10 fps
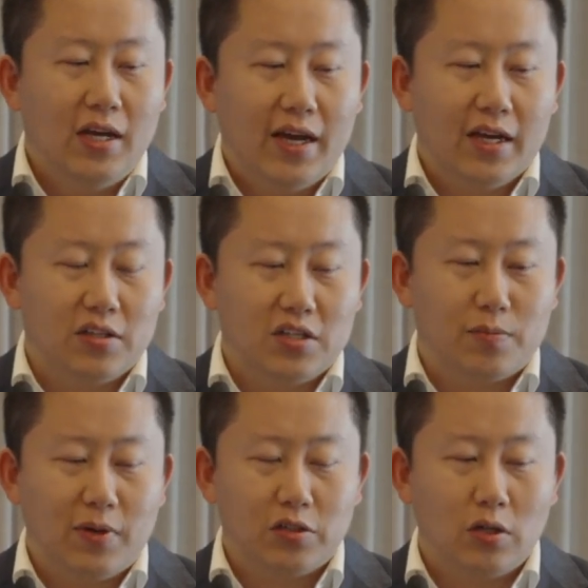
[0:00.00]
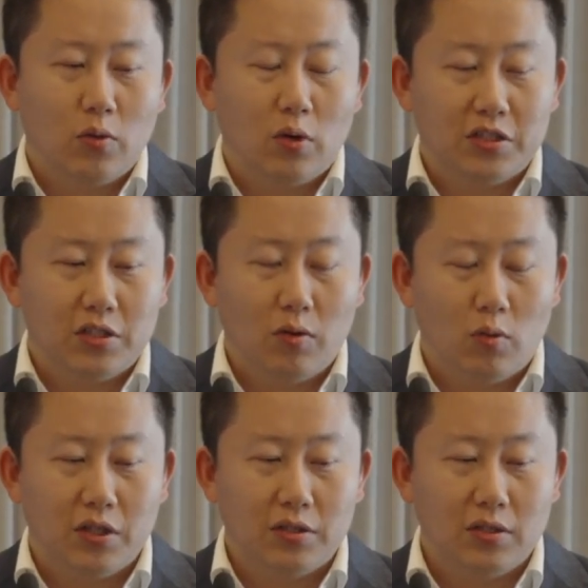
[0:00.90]
and especially
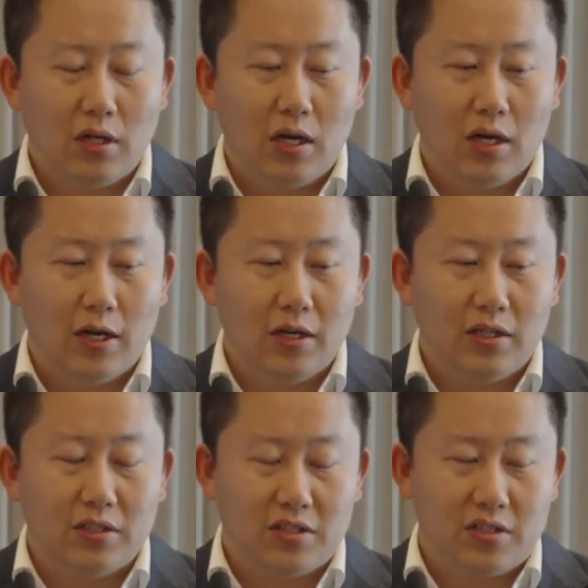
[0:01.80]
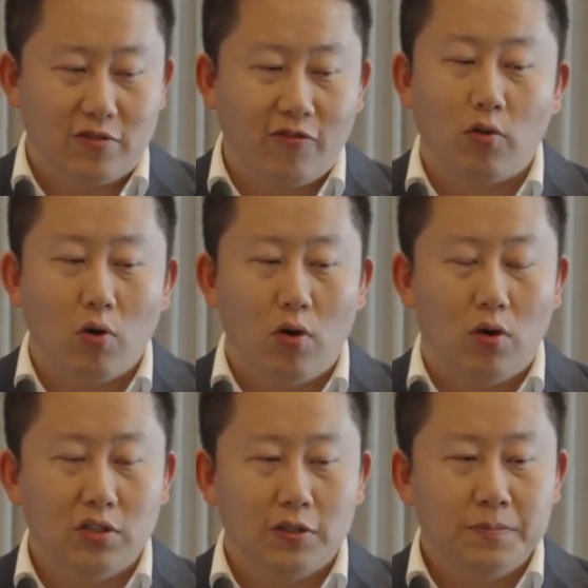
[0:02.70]
when it's
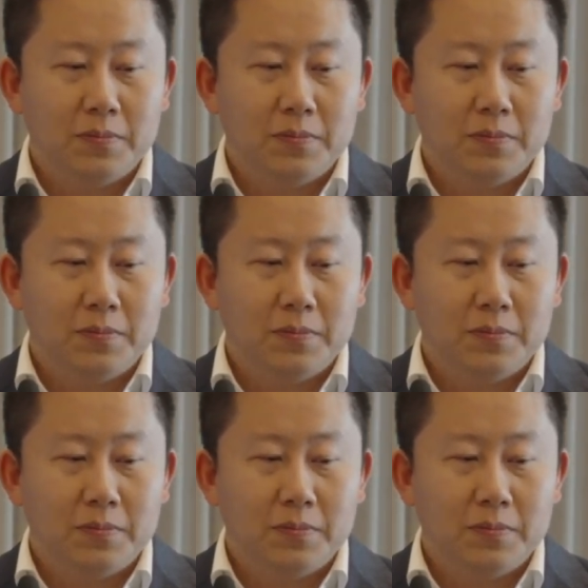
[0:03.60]
flawed,